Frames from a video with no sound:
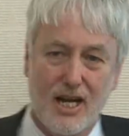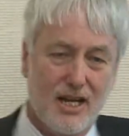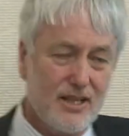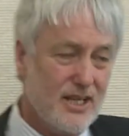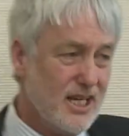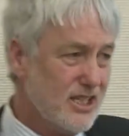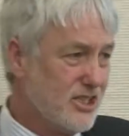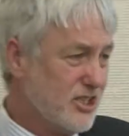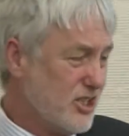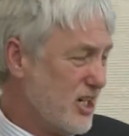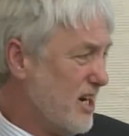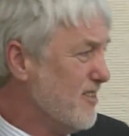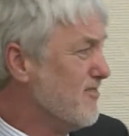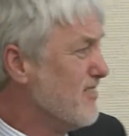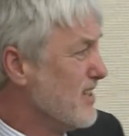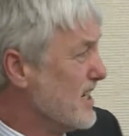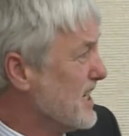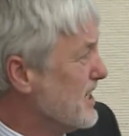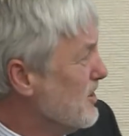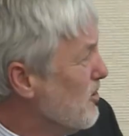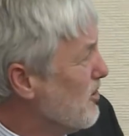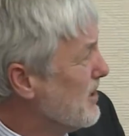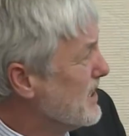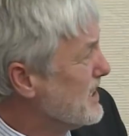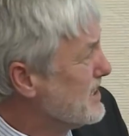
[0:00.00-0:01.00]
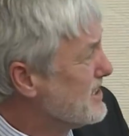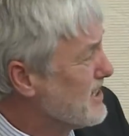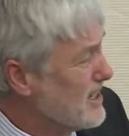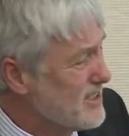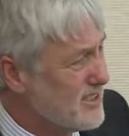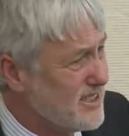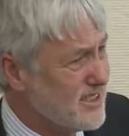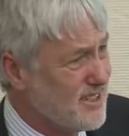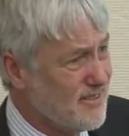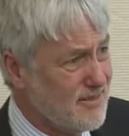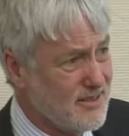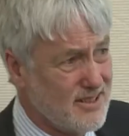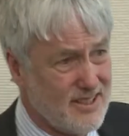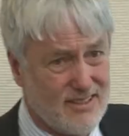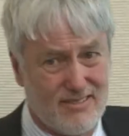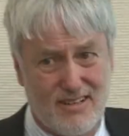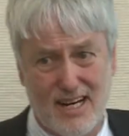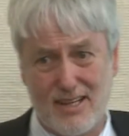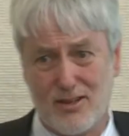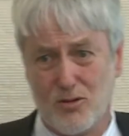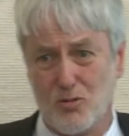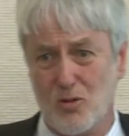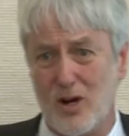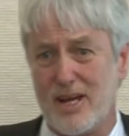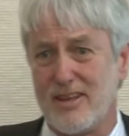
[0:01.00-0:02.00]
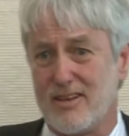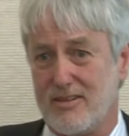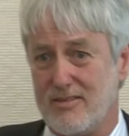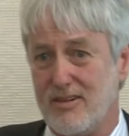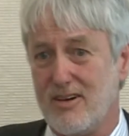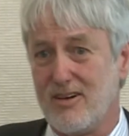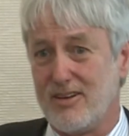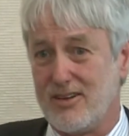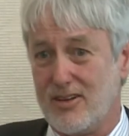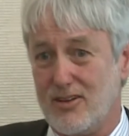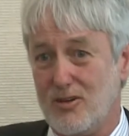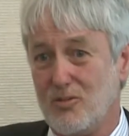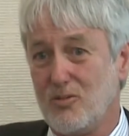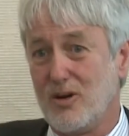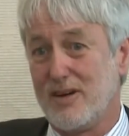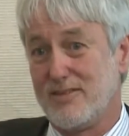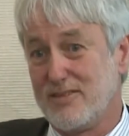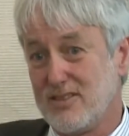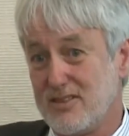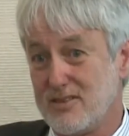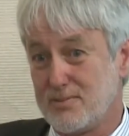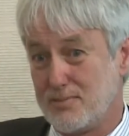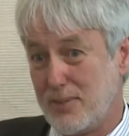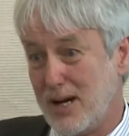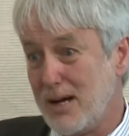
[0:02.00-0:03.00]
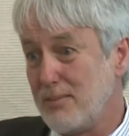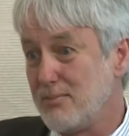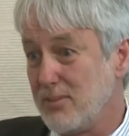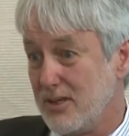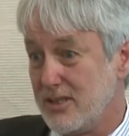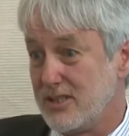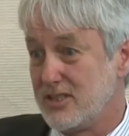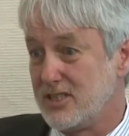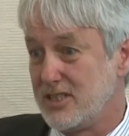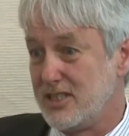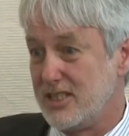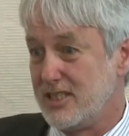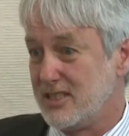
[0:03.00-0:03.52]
There's generally not any sensitivity around the weather either. The weather's published.